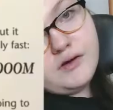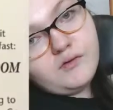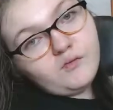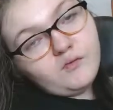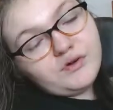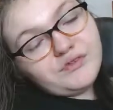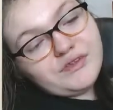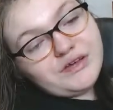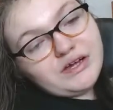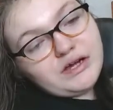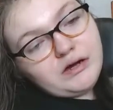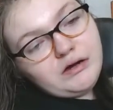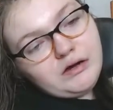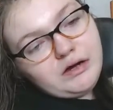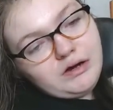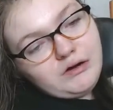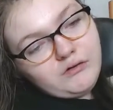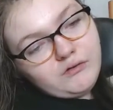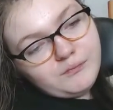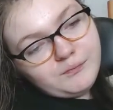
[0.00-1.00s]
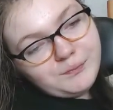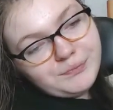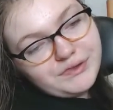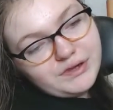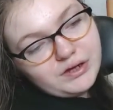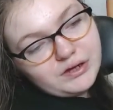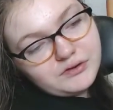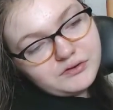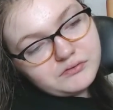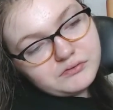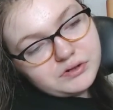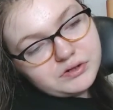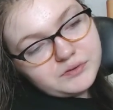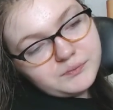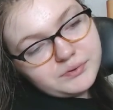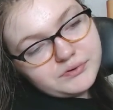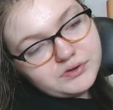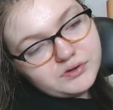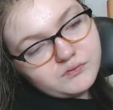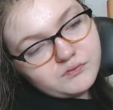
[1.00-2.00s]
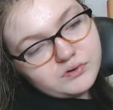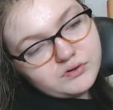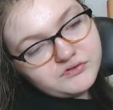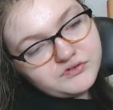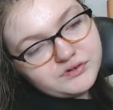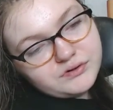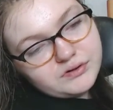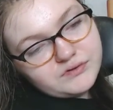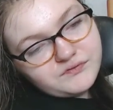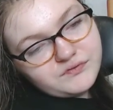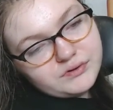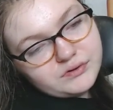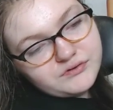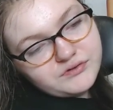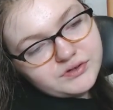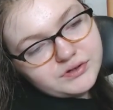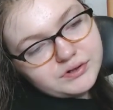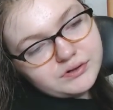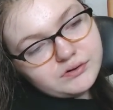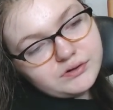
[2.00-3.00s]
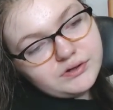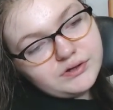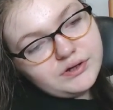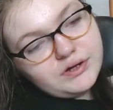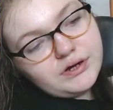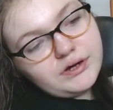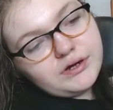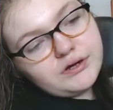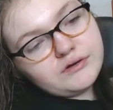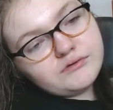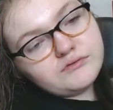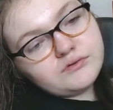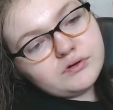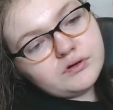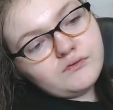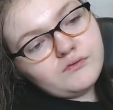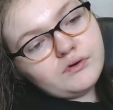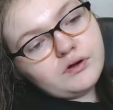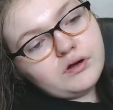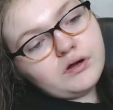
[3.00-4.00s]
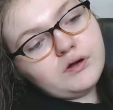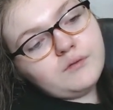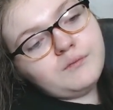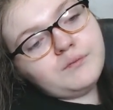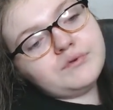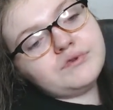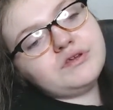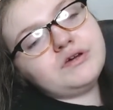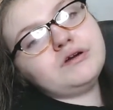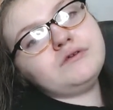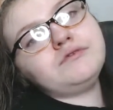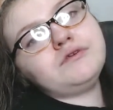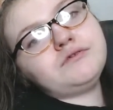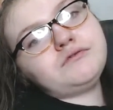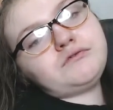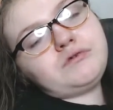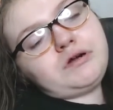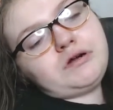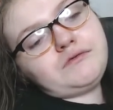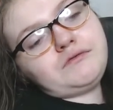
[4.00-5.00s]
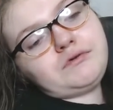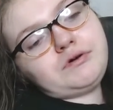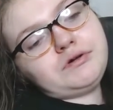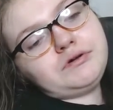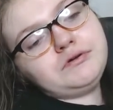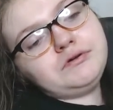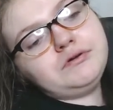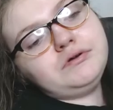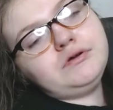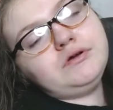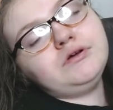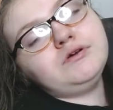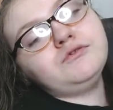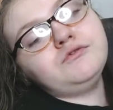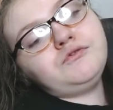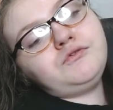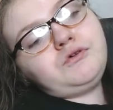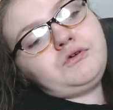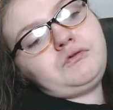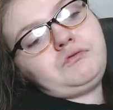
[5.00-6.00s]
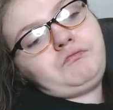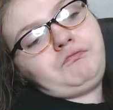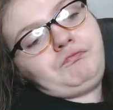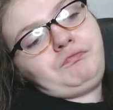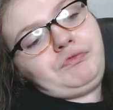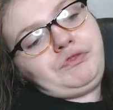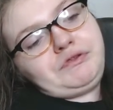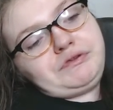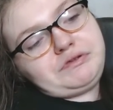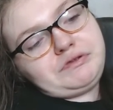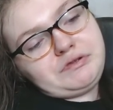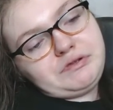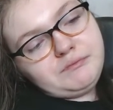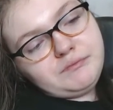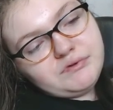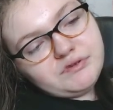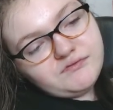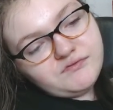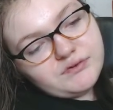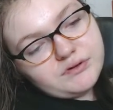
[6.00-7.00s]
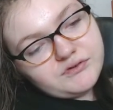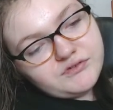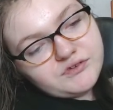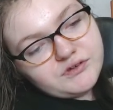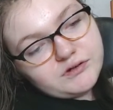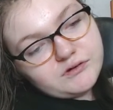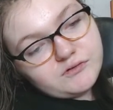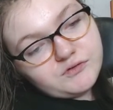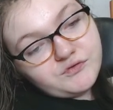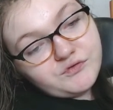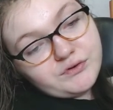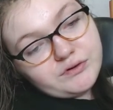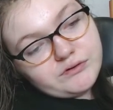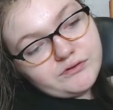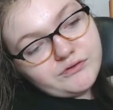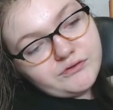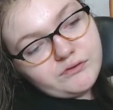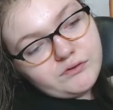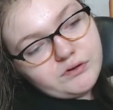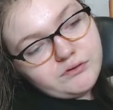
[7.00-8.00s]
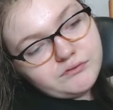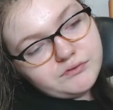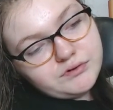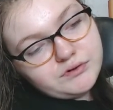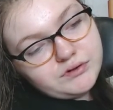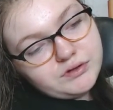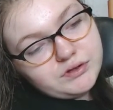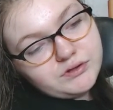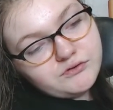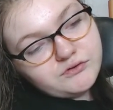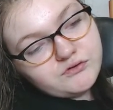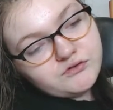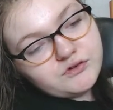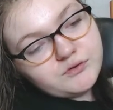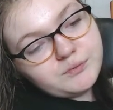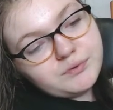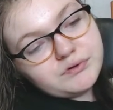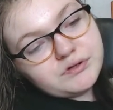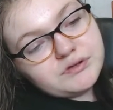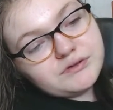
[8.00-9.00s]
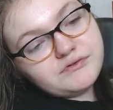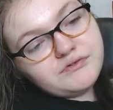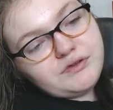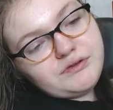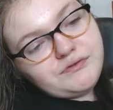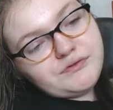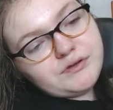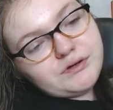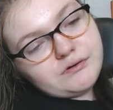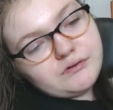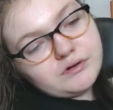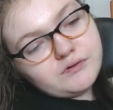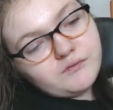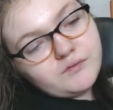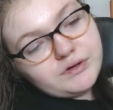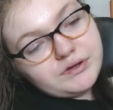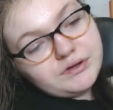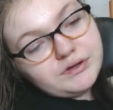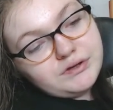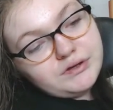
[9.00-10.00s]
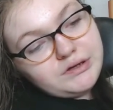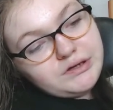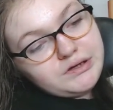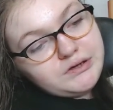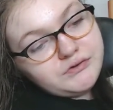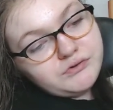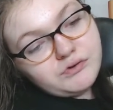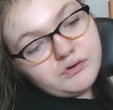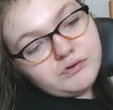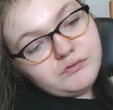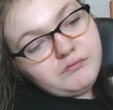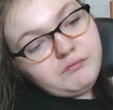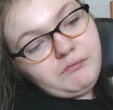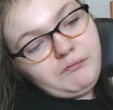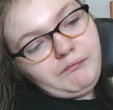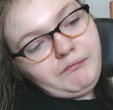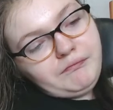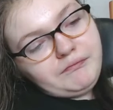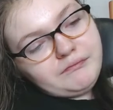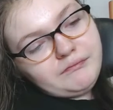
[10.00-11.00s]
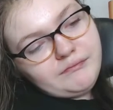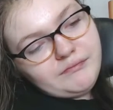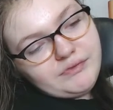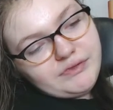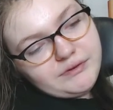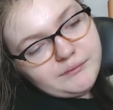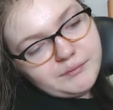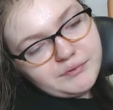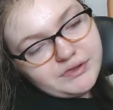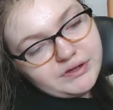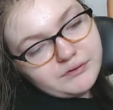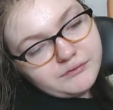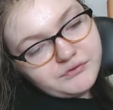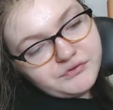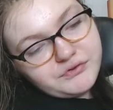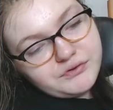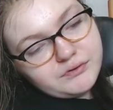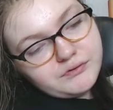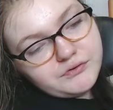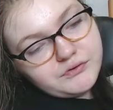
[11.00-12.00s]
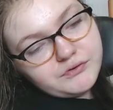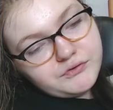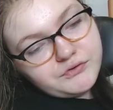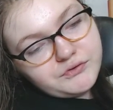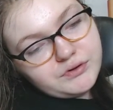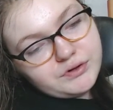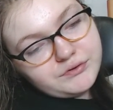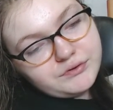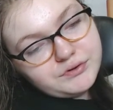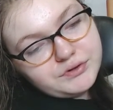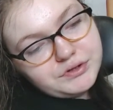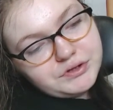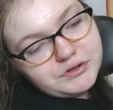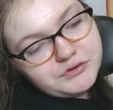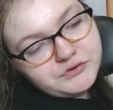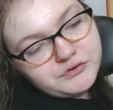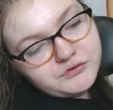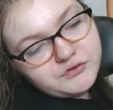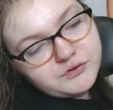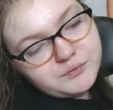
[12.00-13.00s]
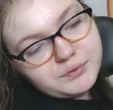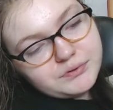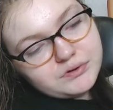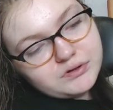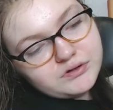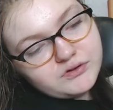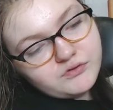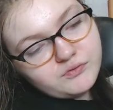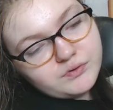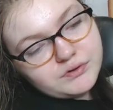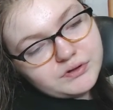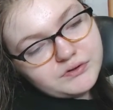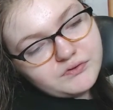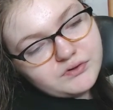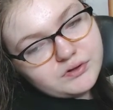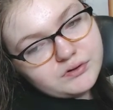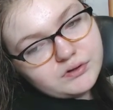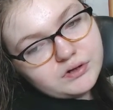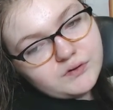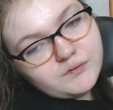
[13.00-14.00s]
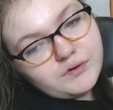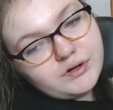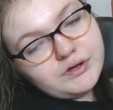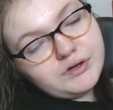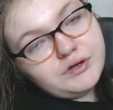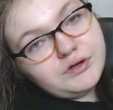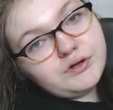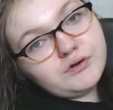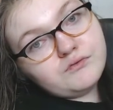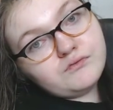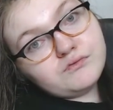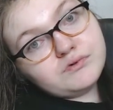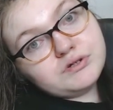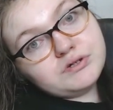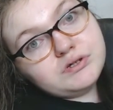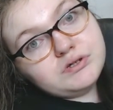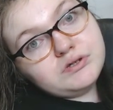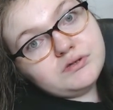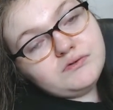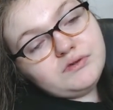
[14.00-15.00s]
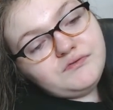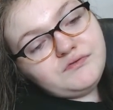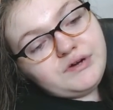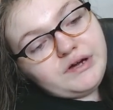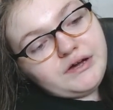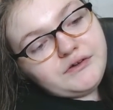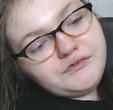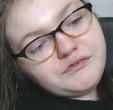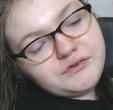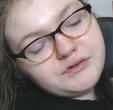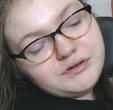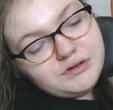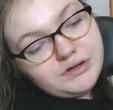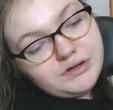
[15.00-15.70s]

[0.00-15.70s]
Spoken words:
When they got home, Loretta put the wheelchair in first gear and drove up and down the driveway. Zoom! But the first gear was very slow, so she put it in 10th gear and went zoom! But that was still too slow, so she put it in 20th gear and went really fast.